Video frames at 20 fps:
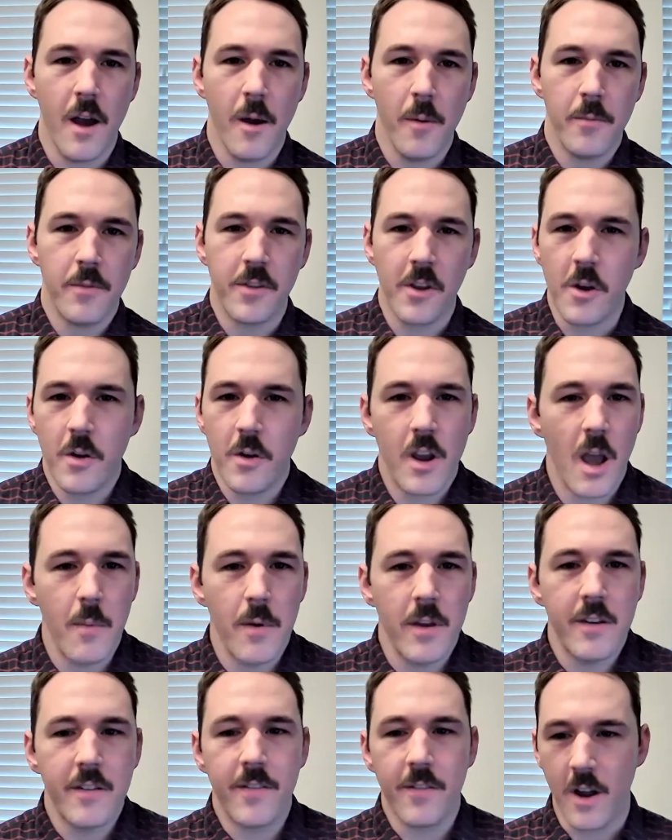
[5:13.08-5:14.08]
So
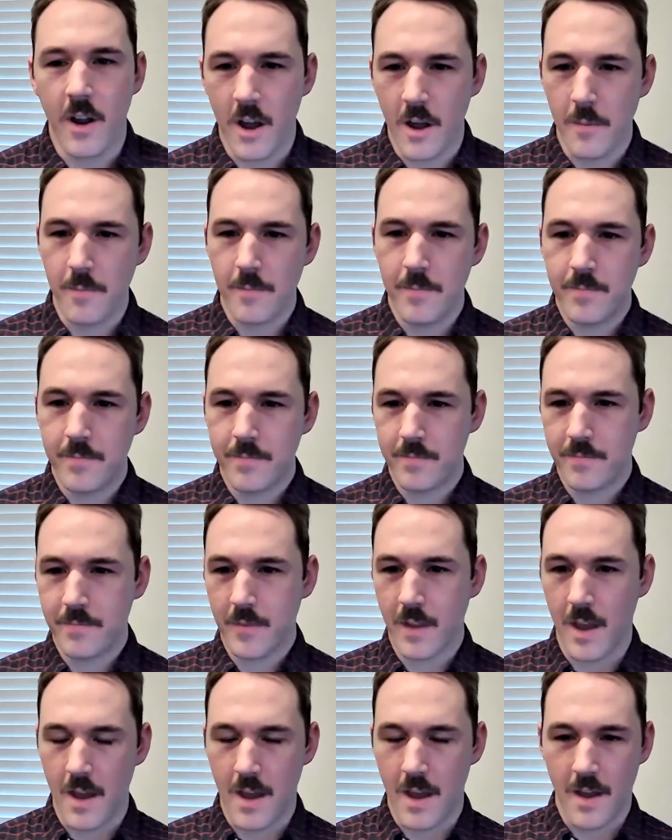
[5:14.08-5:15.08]
coming from
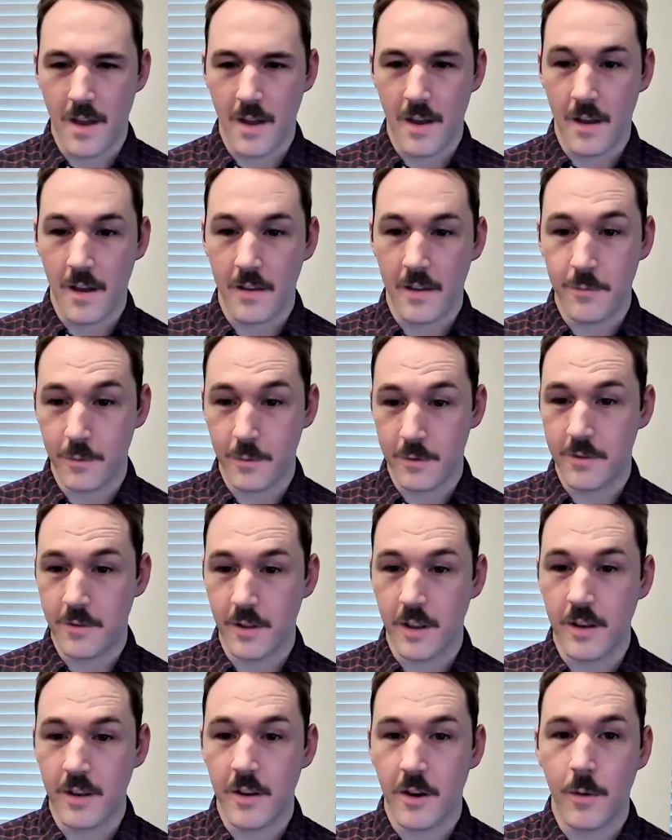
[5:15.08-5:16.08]

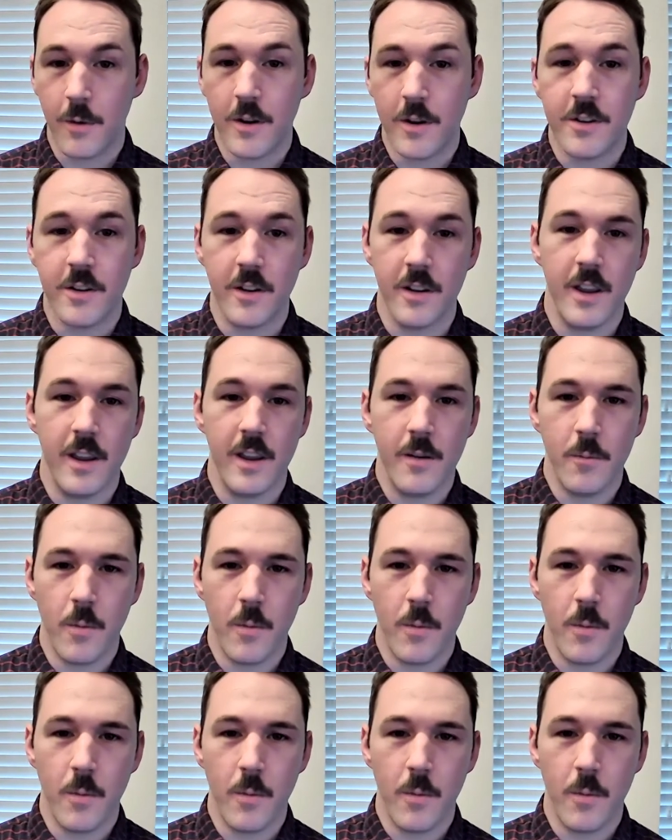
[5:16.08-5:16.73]
Switzerland originally.